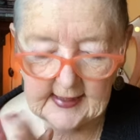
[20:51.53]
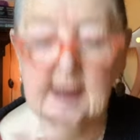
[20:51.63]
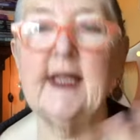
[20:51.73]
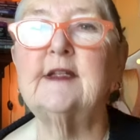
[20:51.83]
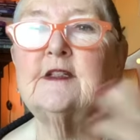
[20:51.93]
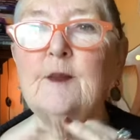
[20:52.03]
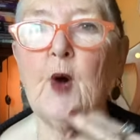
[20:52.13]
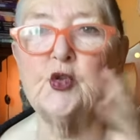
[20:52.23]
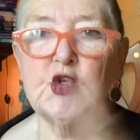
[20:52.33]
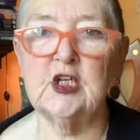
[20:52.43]
collected them
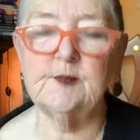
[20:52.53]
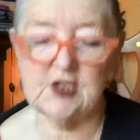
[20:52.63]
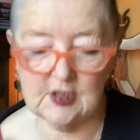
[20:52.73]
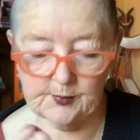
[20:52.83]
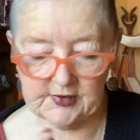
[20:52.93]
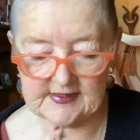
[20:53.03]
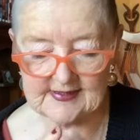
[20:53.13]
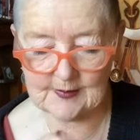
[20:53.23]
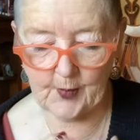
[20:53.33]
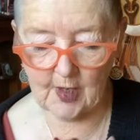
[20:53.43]
all, took them to the
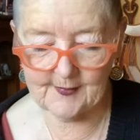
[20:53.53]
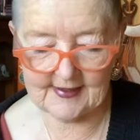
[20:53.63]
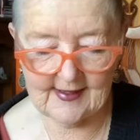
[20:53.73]
police department,